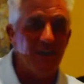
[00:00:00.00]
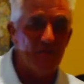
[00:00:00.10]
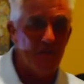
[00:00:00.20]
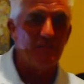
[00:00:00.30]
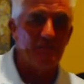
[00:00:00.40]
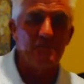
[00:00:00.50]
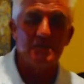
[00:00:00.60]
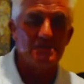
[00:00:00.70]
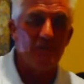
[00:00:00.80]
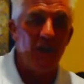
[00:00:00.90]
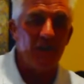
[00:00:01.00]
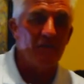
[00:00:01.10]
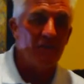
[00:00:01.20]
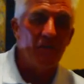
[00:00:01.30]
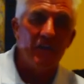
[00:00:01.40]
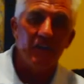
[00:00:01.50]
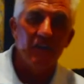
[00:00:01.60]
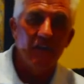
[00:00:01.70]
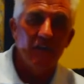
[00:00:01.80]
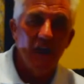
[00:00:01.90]
And prompt them and smile and agree.
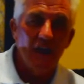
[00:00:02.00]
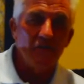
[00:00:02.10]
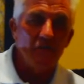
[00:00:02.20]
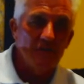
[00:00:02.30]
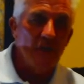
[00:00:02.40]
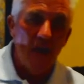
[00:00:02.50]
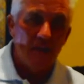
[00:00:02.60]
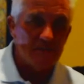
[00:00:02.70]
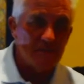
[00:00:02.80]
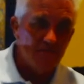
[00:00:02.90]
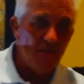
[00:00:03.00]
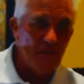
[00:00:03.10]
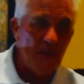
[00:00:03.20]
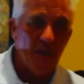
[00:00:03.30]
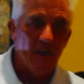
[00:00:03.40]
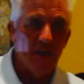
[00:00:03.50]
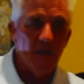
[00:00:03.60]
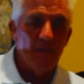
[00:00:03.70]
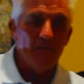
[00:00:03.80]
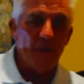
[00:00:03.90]
And do it nice from here.
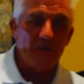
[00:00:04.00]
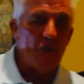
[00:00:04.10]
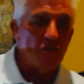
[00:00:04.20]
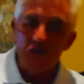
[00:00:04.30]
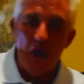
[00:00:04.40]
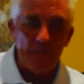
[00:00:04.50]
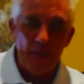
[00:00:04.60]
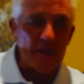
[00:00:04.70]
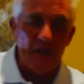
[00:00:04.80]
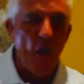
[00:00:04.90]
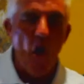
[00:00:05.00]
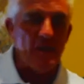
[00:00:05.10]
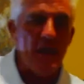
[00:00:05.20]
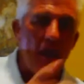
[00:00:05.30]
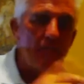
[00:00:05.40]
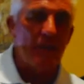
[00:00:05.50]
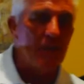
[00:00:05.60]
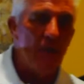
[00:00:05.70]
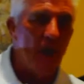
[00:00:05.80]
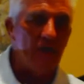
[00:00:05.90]
And don't jump in and go, oh yeah, but
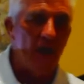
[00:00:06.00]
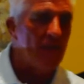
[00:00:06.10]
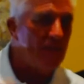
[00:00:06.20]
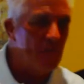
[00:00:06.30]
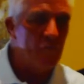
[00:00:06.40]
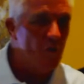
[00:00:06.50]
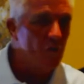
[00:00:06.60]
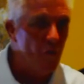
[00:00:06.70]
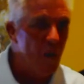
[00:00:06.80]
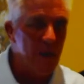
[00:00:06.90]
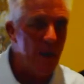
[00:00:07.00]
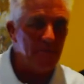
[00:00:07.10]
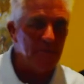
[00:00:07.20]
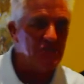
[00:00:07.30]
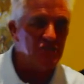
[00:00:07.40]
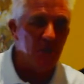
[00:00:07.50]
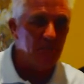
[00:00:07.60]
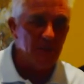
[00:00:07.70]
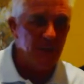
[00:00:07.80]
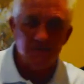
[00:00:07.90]
in my life, and do the
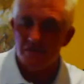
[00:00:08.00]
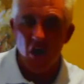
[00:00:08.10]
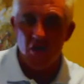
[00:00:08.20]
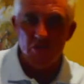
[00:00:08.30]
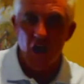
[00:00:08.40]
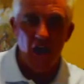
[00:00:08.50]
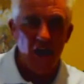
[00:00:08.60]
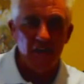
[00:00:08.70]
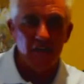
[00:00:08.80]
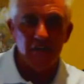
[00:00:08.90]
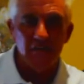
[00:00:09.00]
one-upmanship. That's not right.